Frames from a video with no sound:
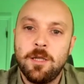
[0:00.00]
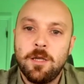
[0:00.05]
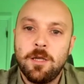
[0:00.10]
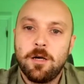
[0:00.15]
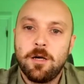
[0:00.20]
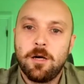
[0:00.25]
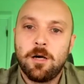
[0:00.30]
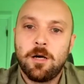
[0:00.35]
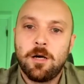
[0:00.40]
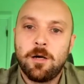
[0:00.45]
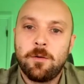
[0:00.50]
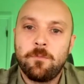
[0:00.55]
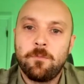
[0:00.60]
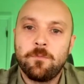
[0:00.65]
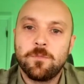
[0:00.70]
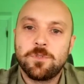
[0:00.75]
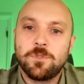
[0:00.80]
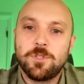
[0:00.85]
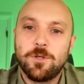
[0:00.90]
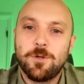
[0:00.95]
Um,
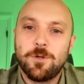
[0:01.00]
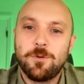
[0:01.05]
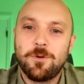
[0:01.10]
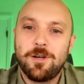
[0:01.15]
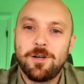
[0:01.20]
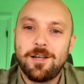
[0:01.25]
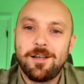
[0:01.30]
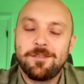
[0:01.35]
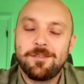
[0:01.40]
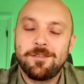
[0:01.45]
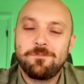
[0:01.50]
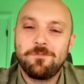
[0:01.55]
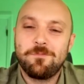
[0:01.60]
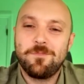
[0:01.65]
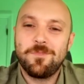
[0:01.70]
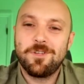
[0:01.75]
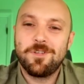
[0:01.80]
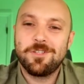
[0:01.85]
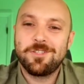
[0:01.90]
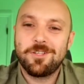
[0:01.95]
so I, as a